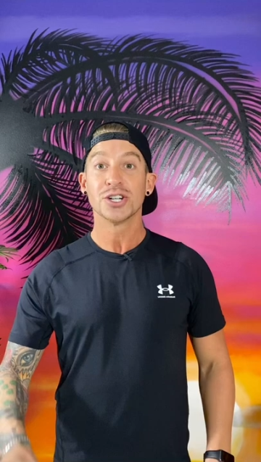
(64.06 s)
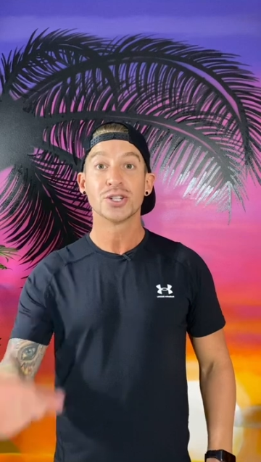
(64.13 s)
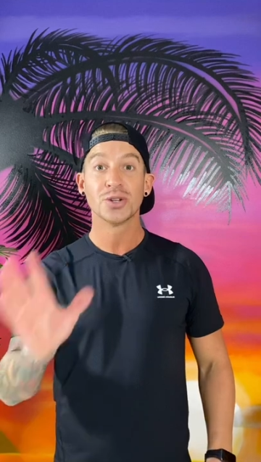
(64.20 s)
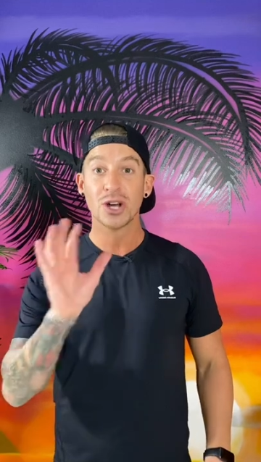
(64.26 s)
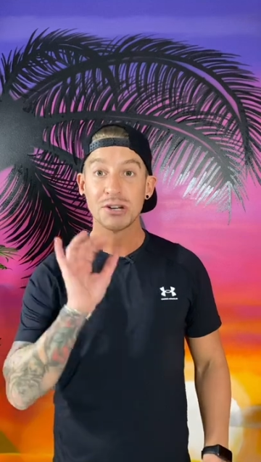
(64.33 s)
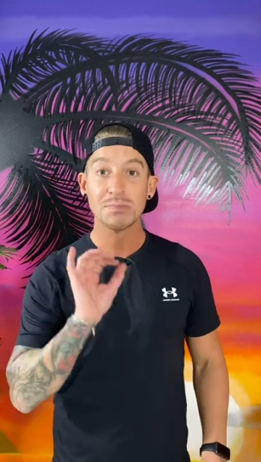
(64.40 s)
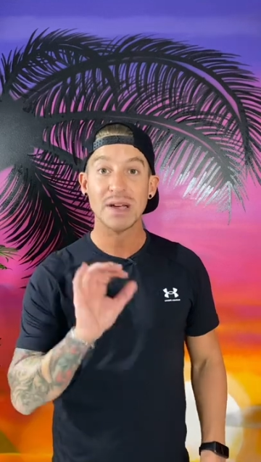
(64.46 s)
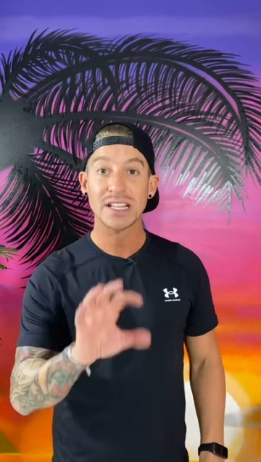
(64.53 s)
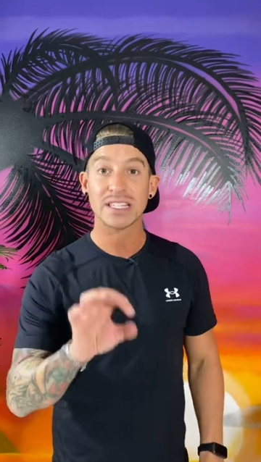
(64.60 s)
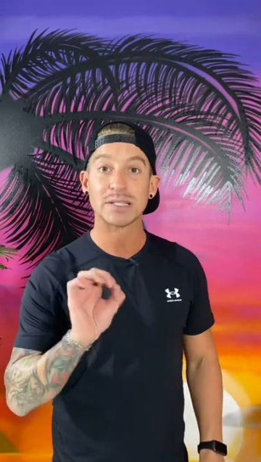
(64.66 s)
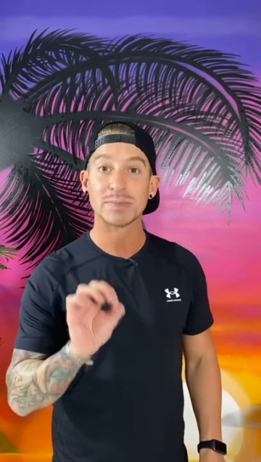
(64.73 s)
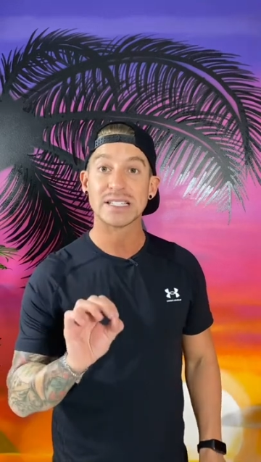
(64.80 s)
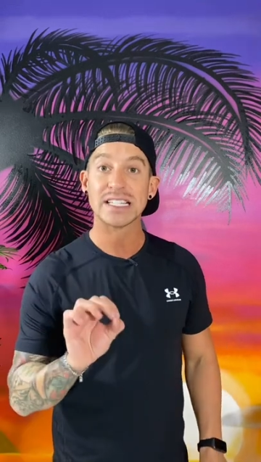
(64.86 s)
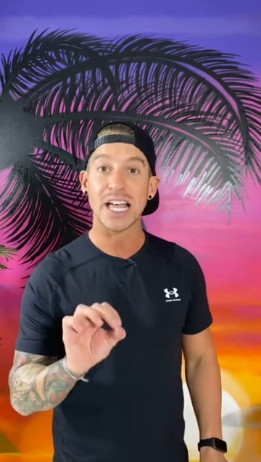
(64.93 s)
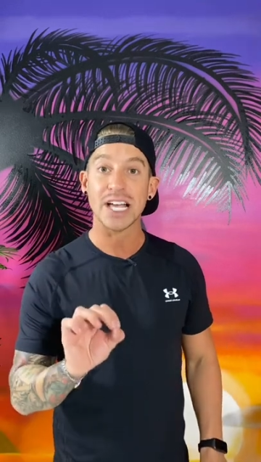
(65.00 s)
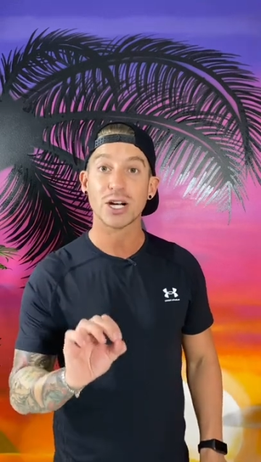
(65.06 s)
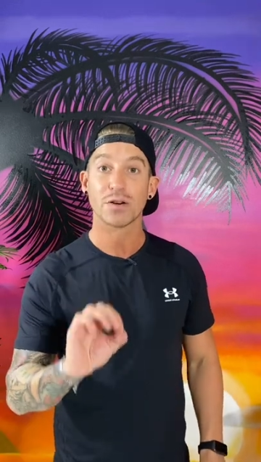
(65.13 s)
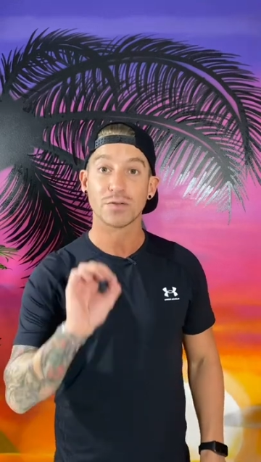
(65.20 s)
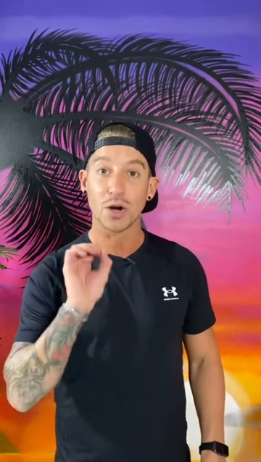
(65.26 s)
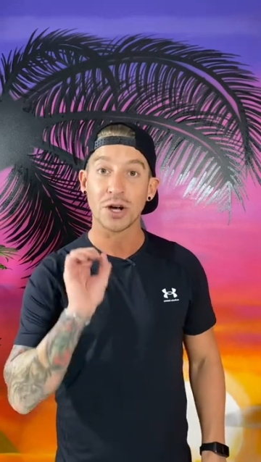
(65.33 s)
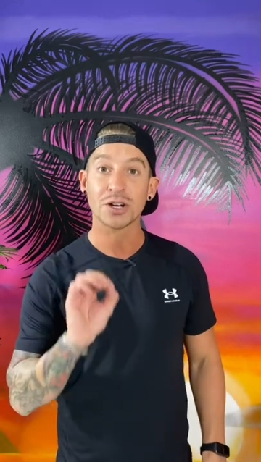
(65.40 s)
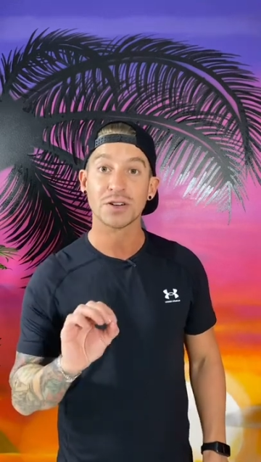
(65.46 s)
not make the mistake
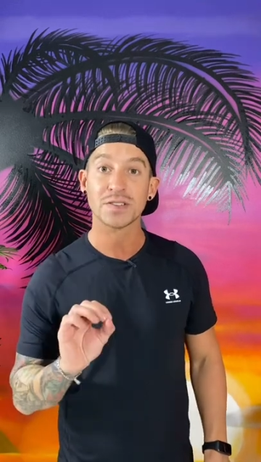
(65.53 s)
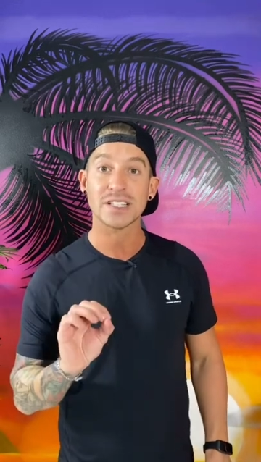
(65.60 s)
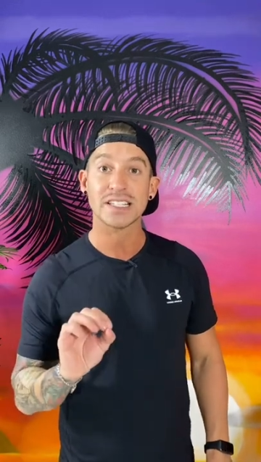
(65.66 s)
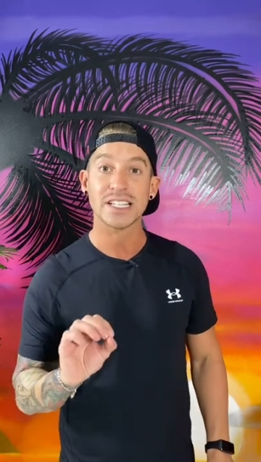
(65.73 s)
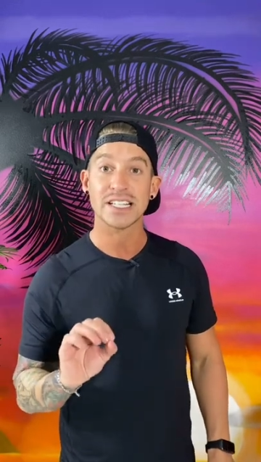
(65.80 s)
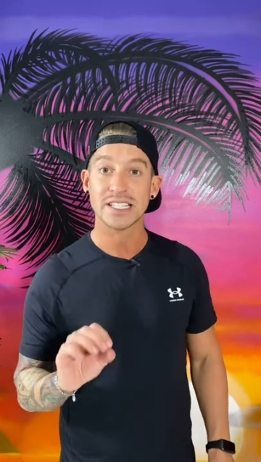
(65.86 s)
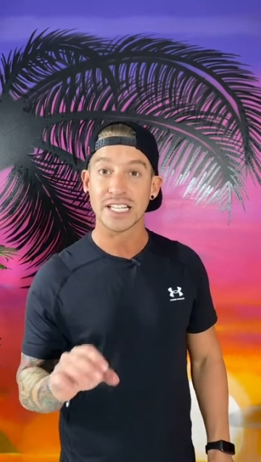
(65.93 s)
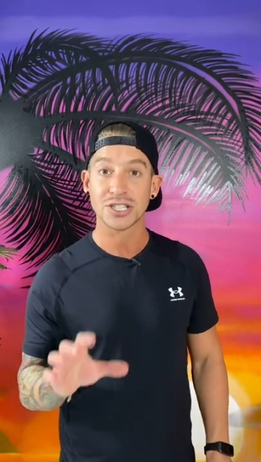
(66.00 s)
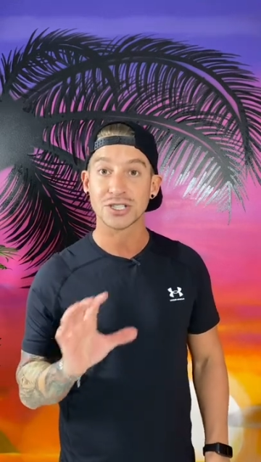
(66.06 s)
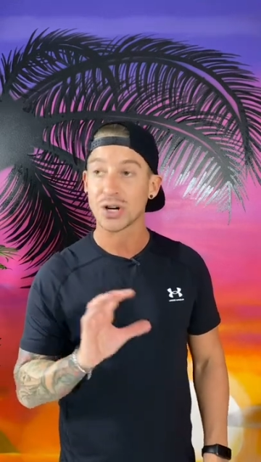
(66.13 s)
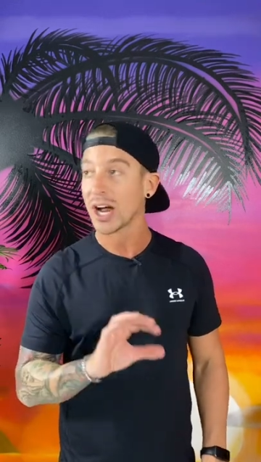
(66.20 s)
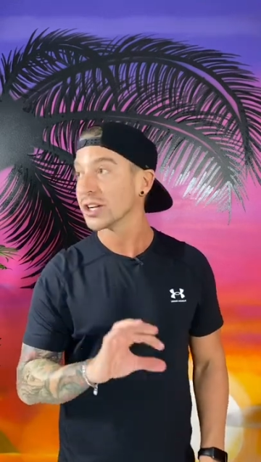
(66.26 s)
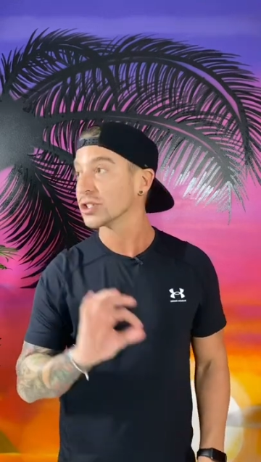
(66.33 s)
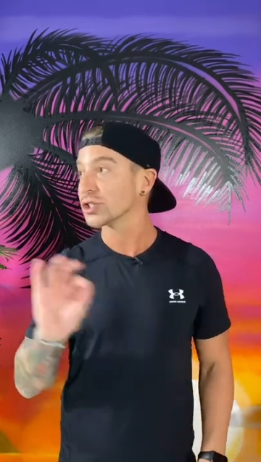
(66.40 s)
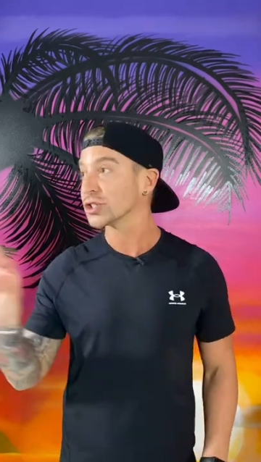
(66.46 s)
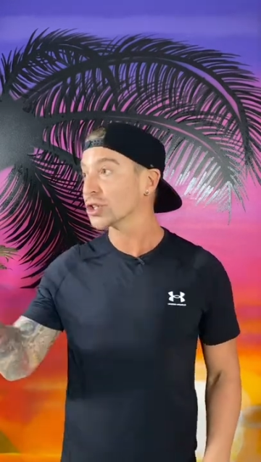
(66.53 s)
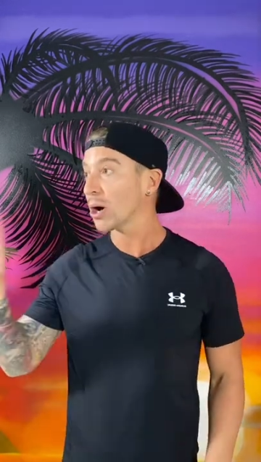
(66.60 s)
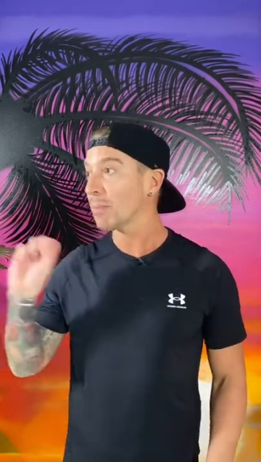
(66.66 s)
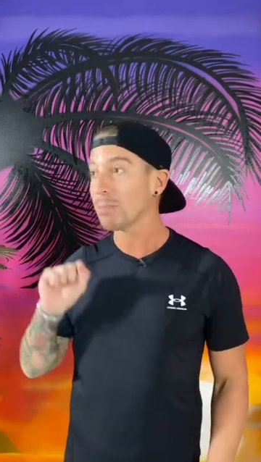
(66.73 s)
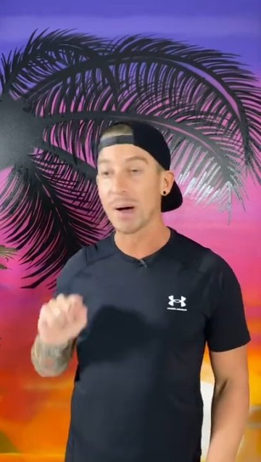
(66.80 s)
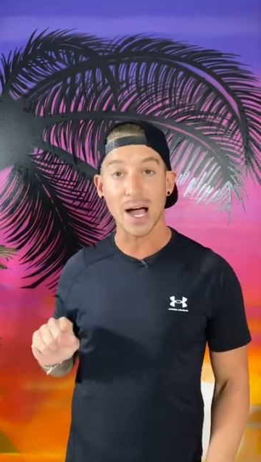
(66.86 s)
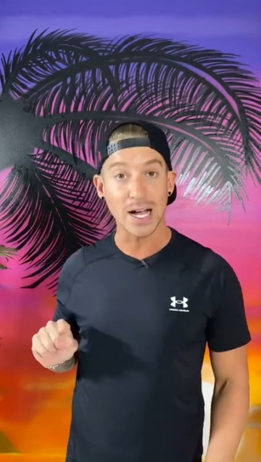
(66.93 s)
of going overseas and trying to
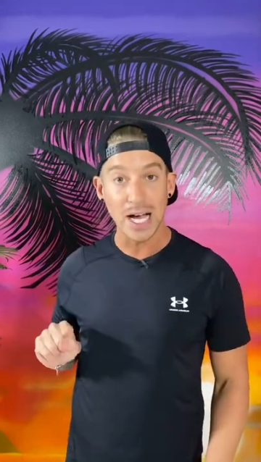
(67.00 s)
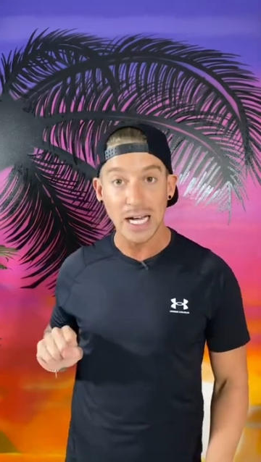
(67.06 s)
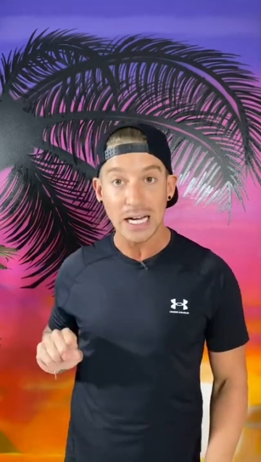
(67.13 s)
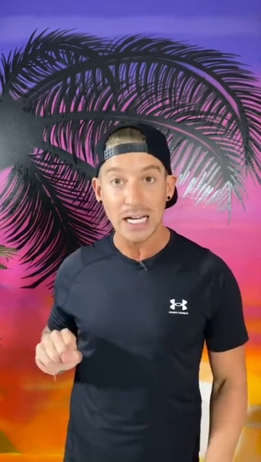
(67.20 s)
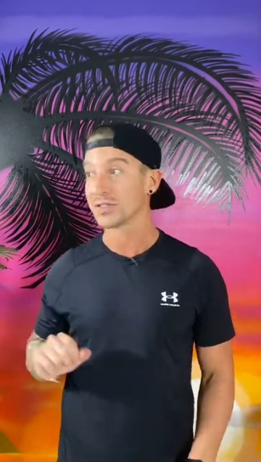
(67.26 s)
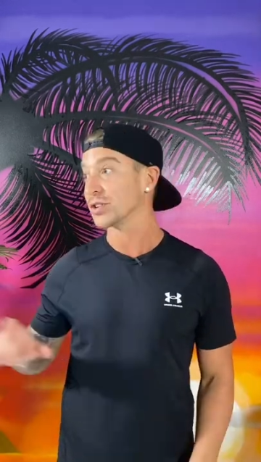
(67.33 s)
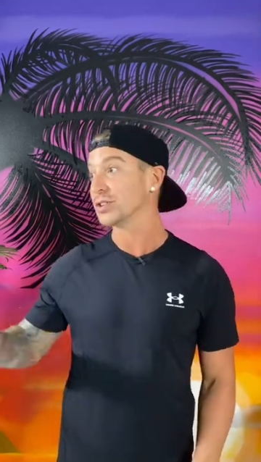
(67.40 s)
shop by color.